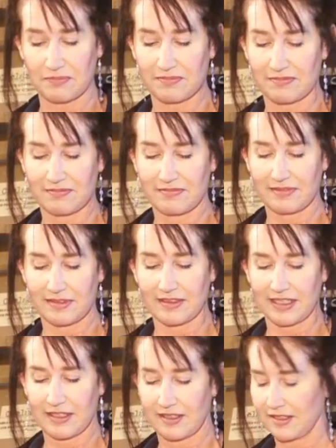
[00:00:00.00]
And I'm
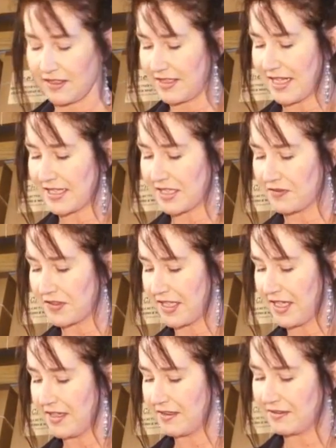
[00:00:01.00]
sensitive
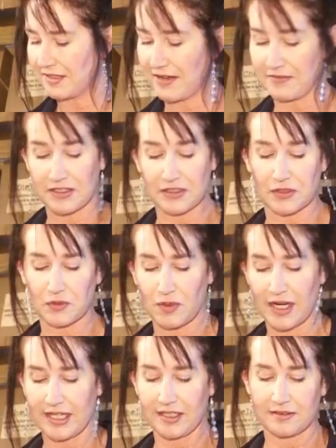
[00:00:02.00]
skin, lavender's
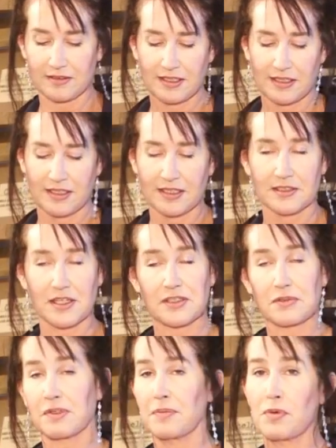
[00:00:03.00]
great. It's
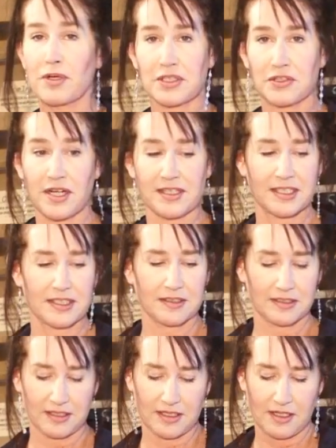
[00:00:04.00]
also real moisturizing,
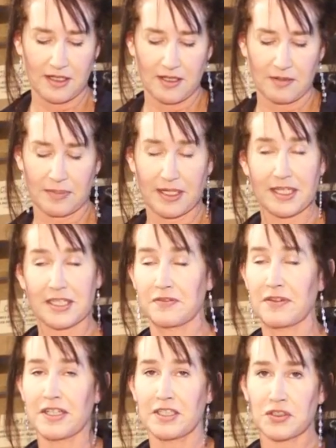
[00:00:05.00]
but it is
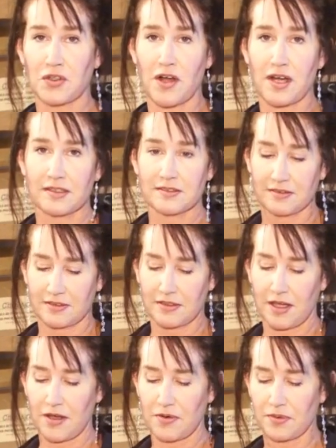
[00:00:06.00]
very strong.
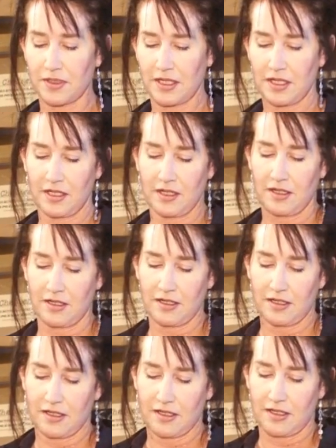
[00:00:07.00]
So,
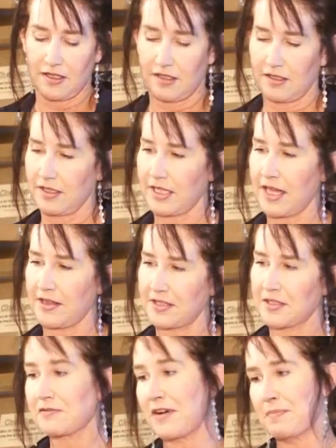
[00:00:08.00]
again,
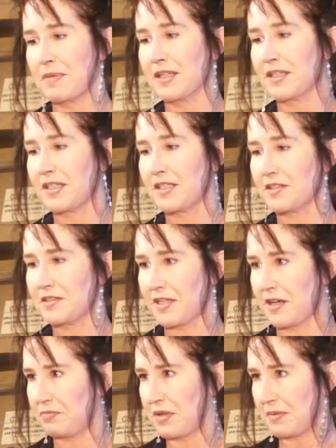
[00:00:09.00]
this is 5 milliliters.
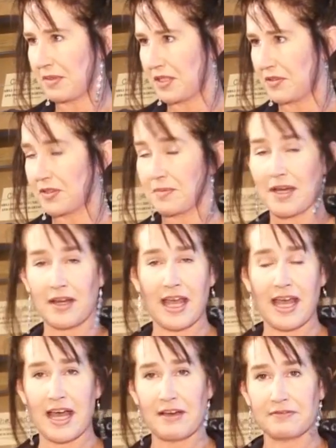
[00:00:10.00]
I've probably used about
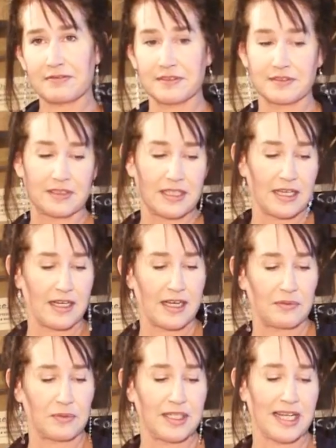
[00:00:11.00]
half.
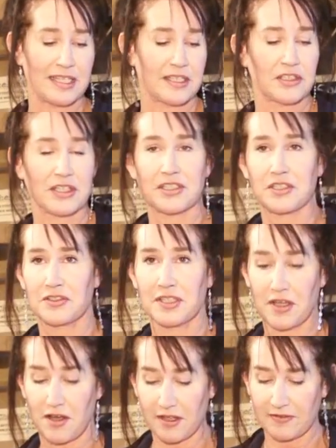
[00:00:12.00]
I would not suggest
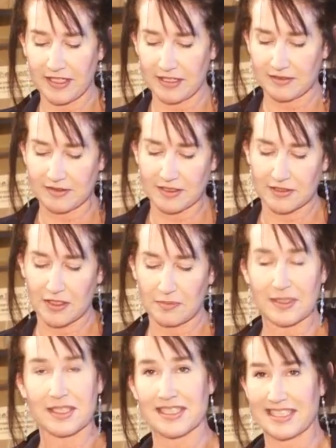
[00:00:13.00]
using all of it. The
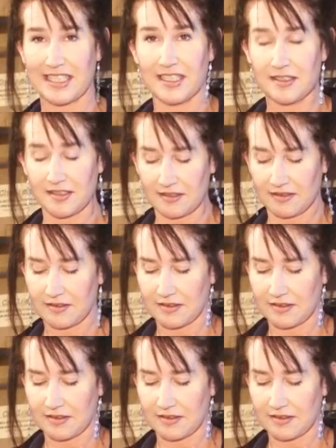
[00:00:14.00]
soap can seize.